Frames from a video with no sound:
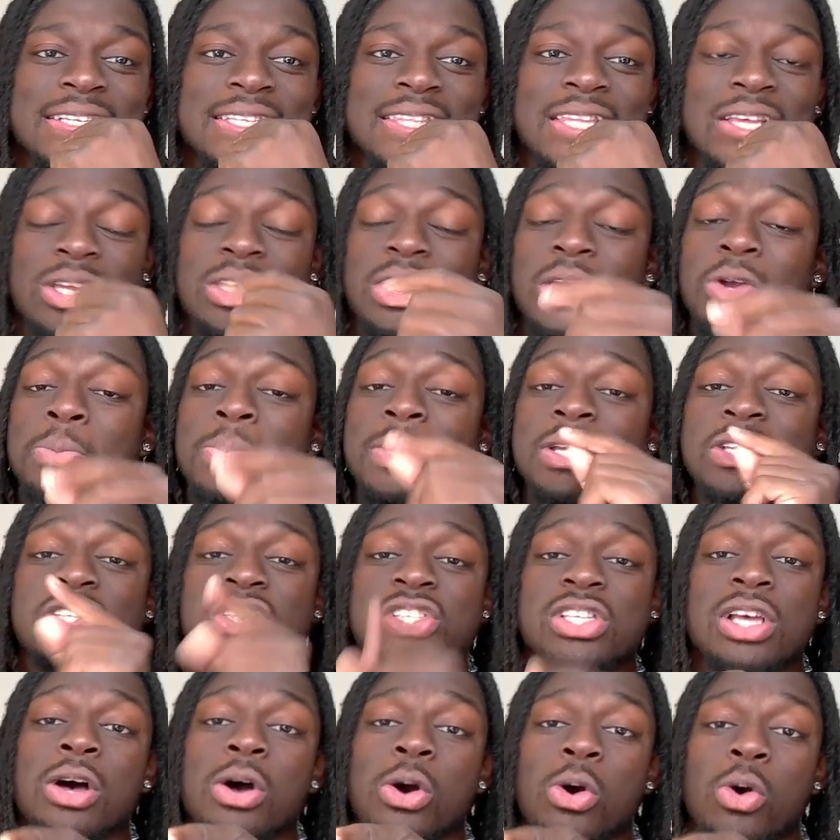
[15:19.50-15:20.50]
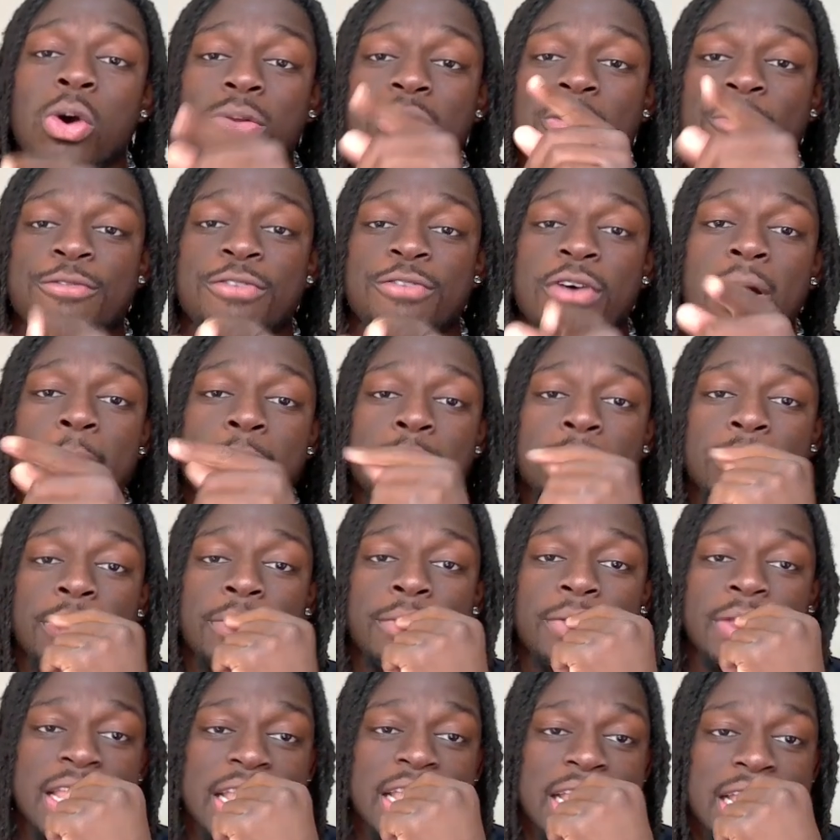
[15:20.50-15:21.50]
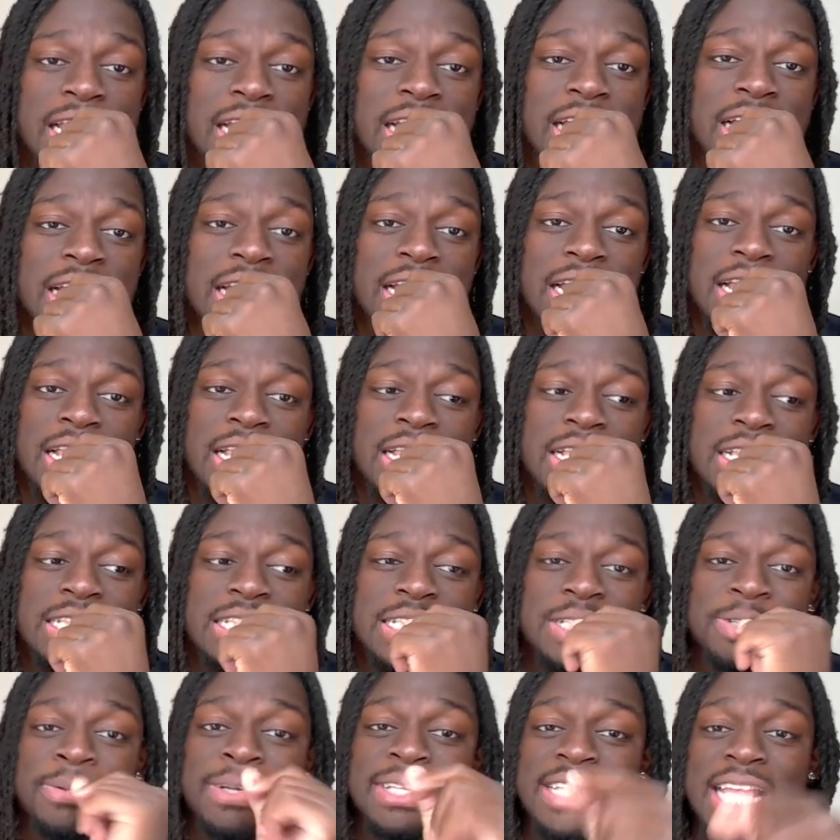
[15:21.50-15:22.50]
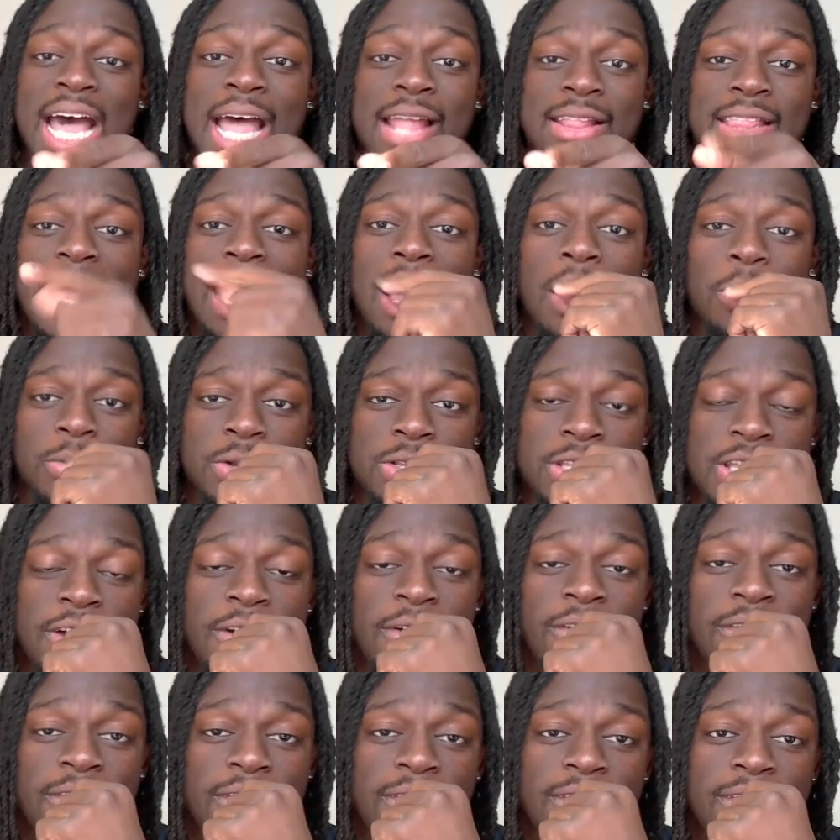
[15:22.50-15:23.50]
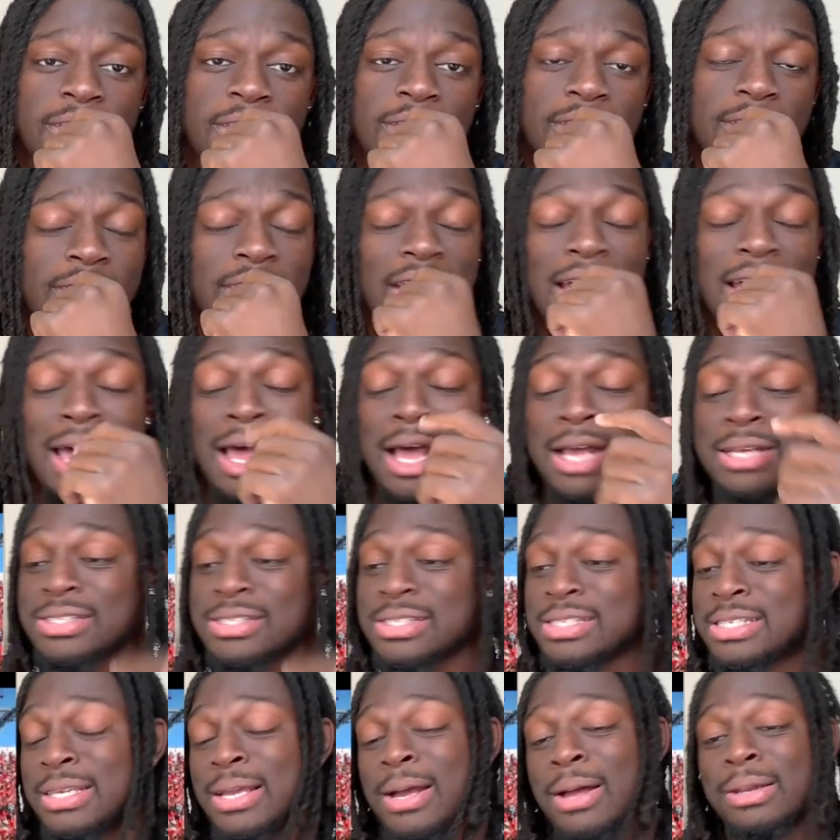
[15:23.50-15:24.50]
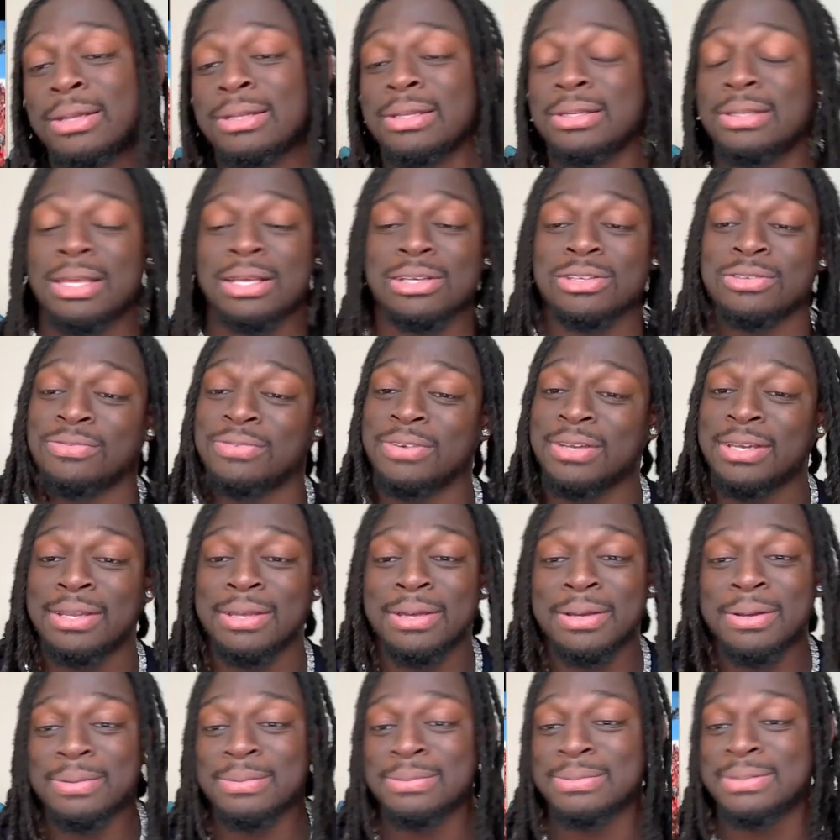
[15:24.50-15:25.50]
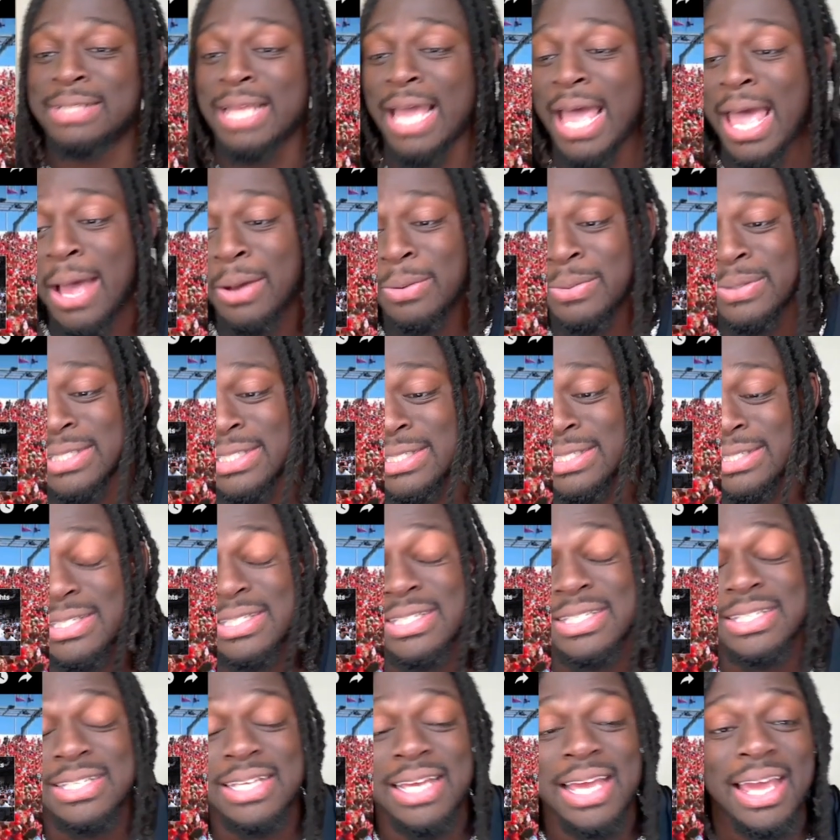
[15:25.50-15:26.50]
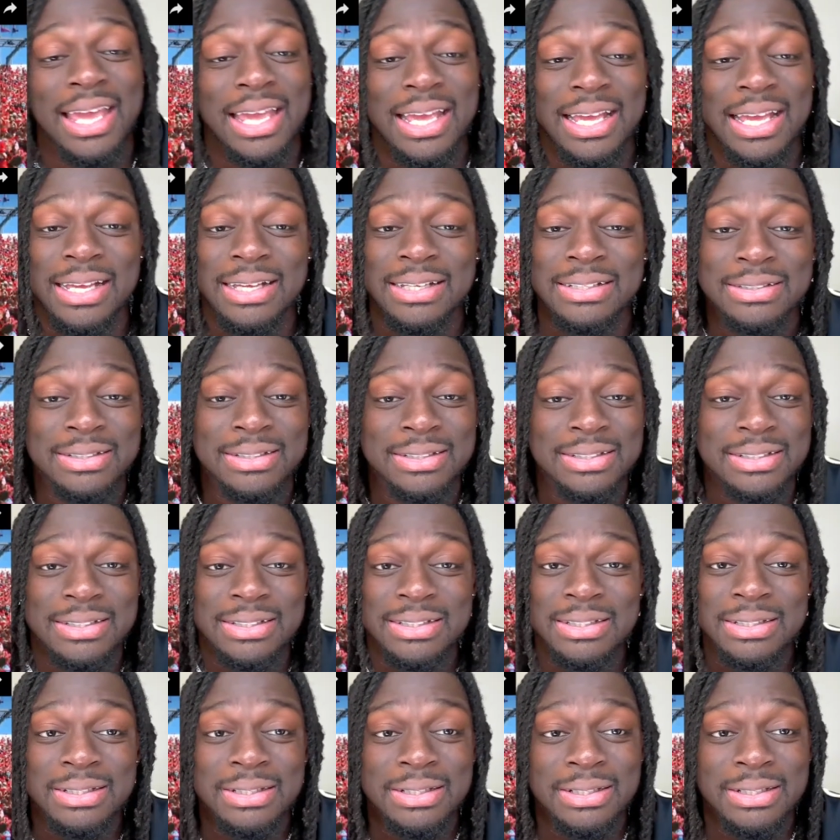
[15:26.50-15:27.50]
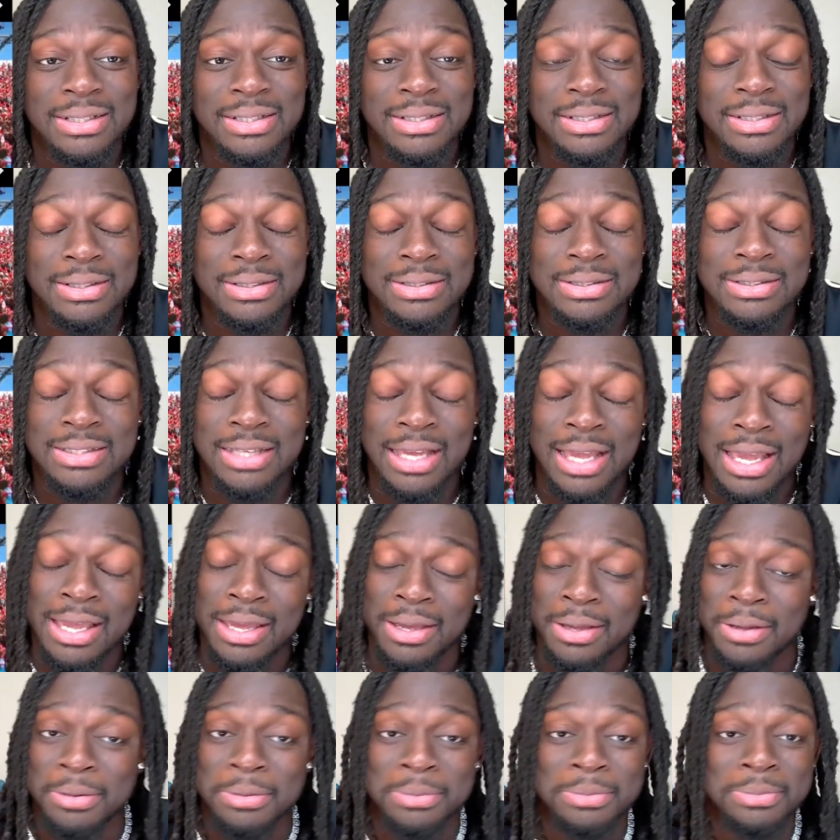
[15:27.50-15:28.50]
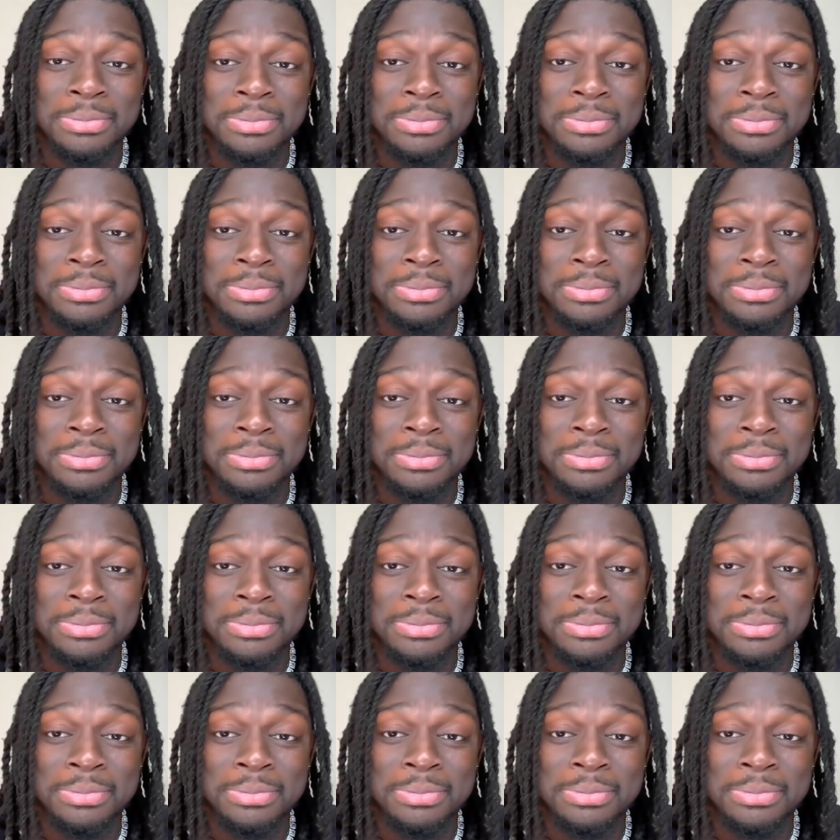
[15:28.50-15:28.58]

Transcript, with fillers: The QB sold on the fumble. But not that one though. I'll see y'all in the next video. That was insane. Damn.